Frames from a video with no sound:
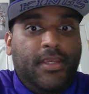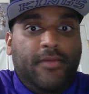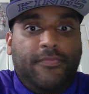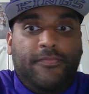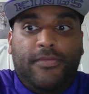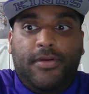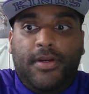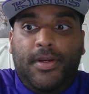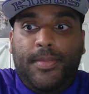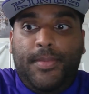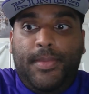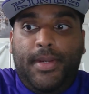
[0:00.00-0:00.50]

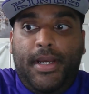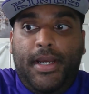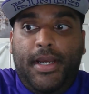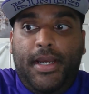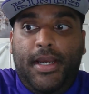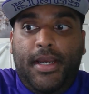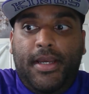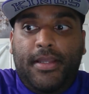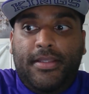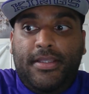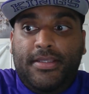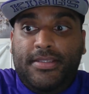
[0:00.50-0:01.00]
From
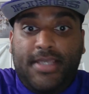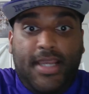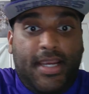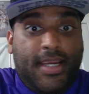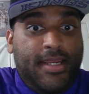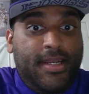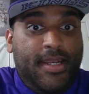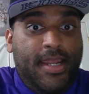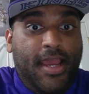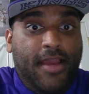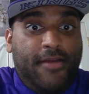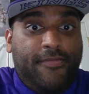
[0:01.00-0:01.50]
uh, the
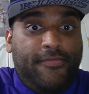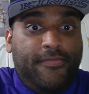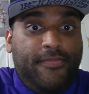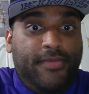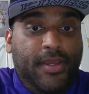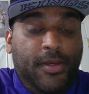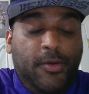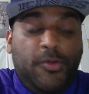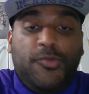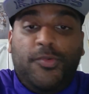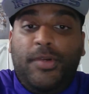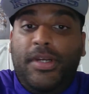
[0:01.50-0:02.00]
second half,
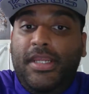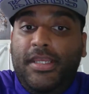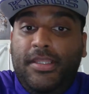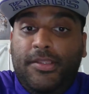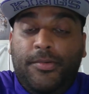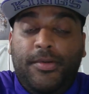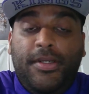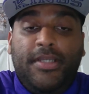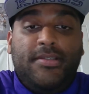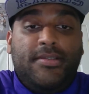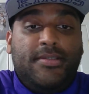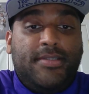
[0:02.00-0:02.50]
it was raining
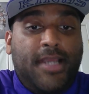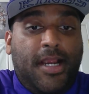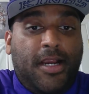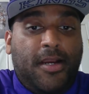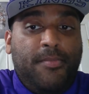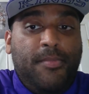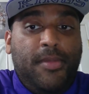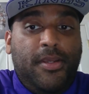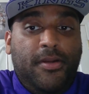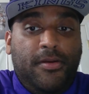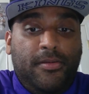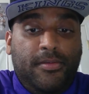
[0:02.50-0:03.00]
threes in
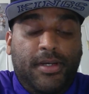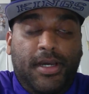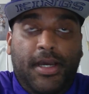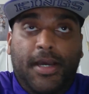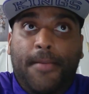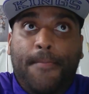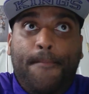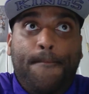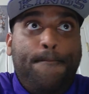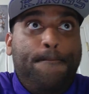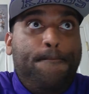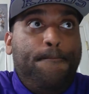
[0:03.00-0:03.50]
Sacramento.
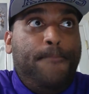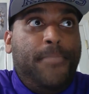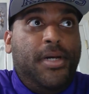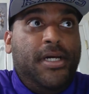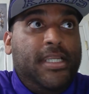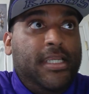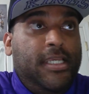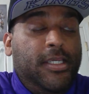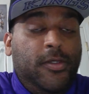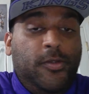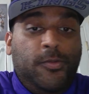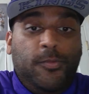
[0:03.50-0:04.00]
Uh,
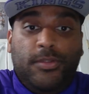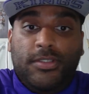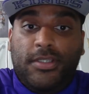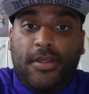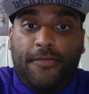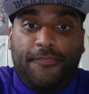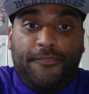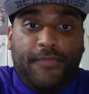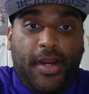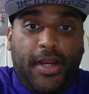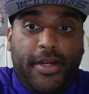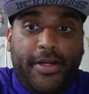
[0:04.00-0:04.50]
Buddy Hield was
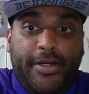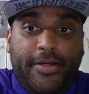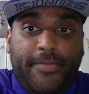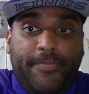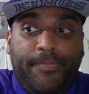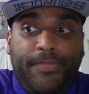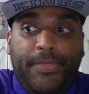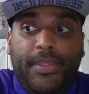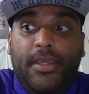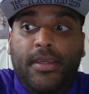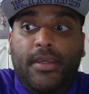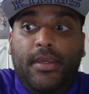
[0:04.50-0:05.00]
on fire.
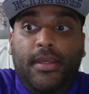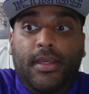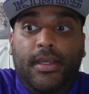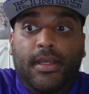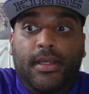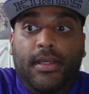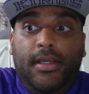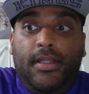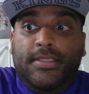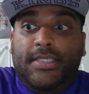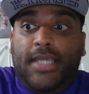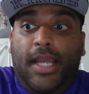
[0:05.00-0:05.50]

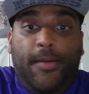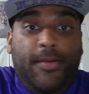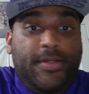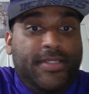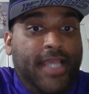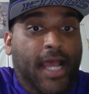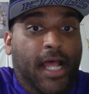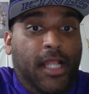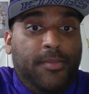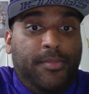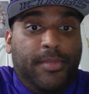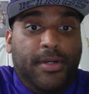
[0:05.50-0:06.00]
Tyrese
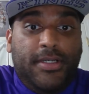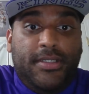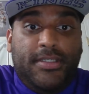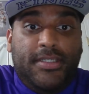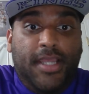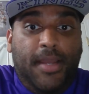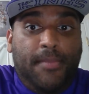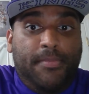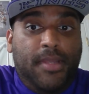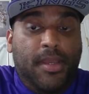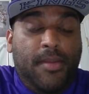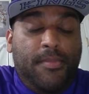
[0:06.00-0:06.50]
Haliburton
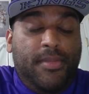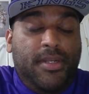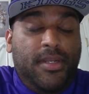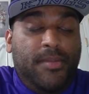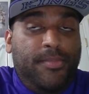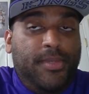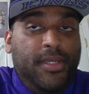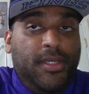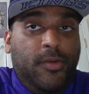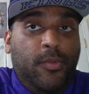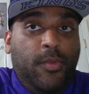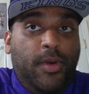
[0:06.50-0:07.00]
stepped up in a
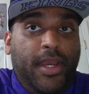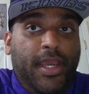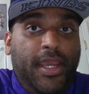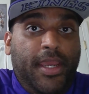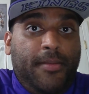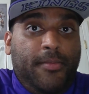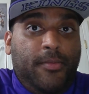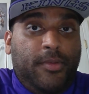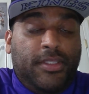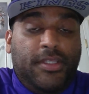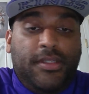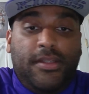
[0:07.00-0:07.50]
big
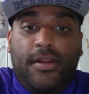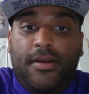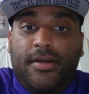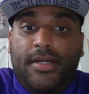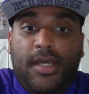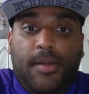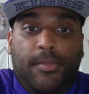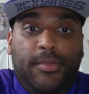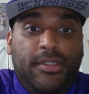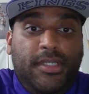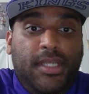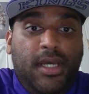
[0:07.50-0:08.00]
way with another
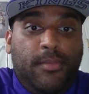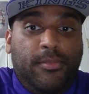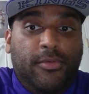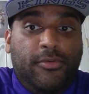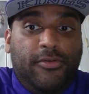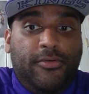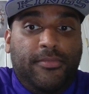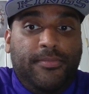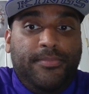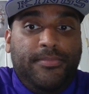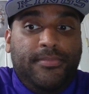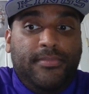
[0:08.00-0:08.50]
double
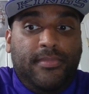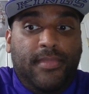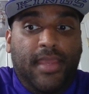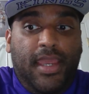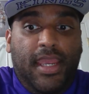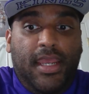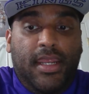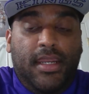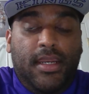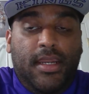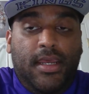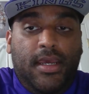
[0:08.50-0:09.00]
double.
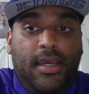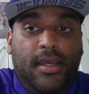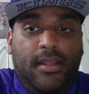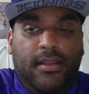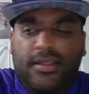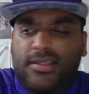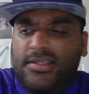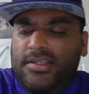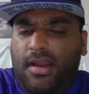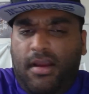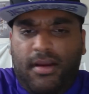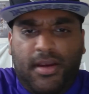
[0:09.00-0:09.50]
And uh,
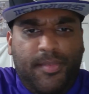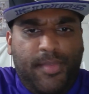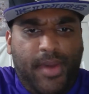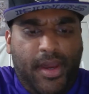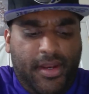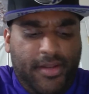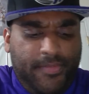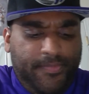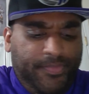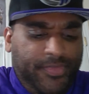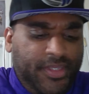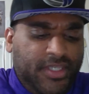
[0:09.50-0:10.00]
let's talk
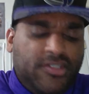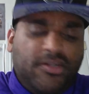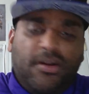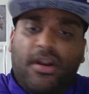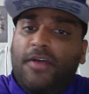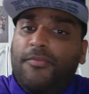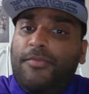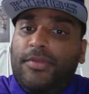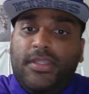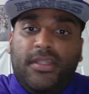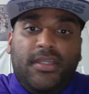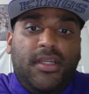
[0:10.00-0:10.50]
about it. Let's start
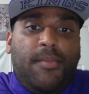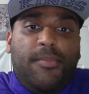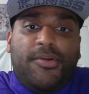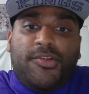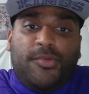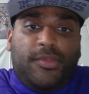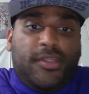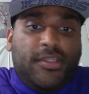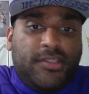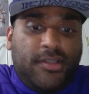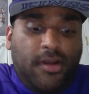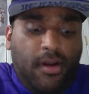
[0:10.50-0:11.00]
off with the numbers
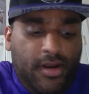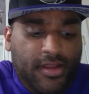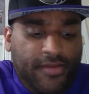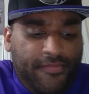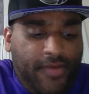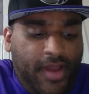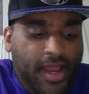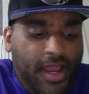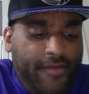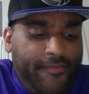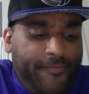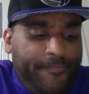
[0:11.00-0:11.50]
with the starting
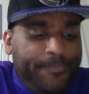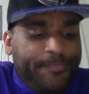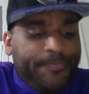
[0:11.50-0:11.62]
five.